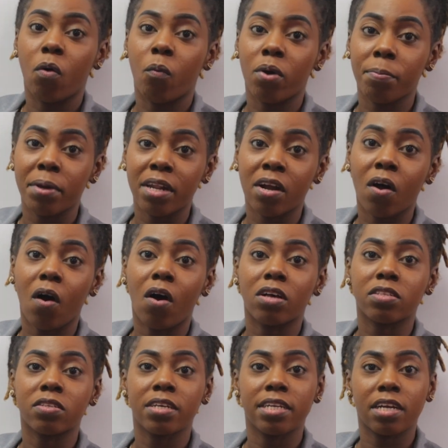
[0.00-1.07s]
Women are
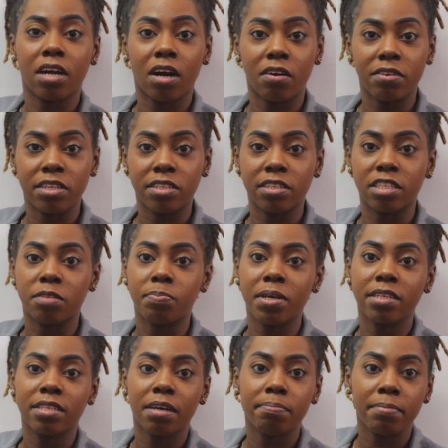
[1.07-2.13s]
also encouraged to
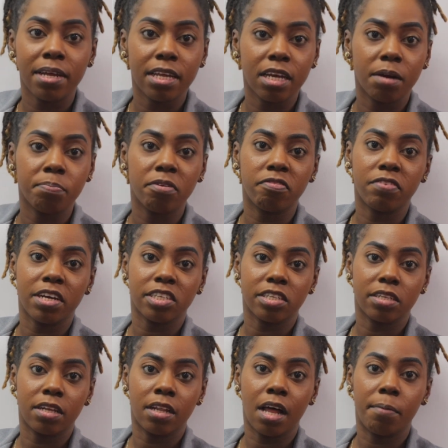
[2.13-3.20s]
speak to a medical
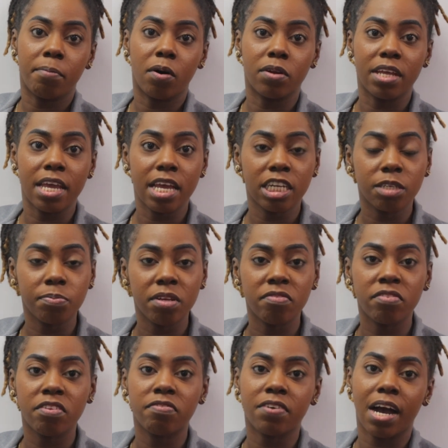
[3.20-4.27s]
professional about the
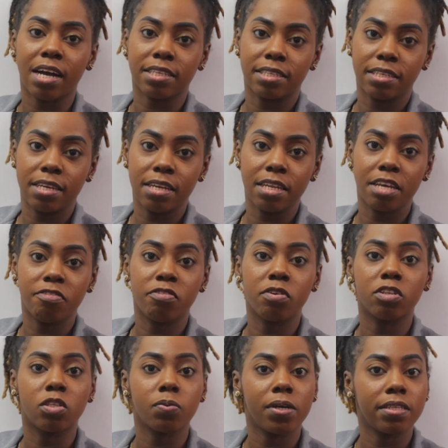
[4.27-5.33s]
HPV vaccine if
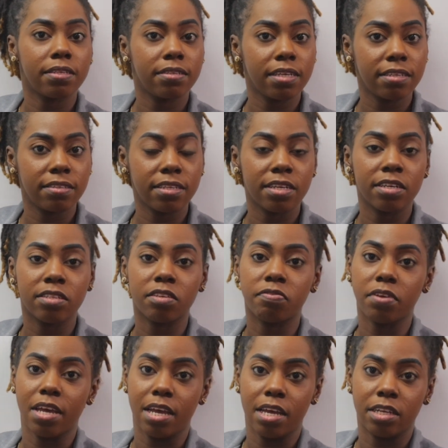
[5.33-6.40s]
you're 26 years of
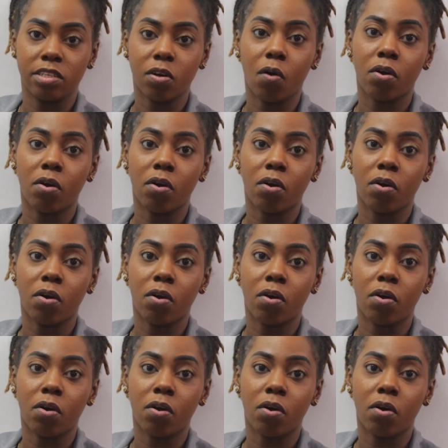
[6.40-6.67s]
age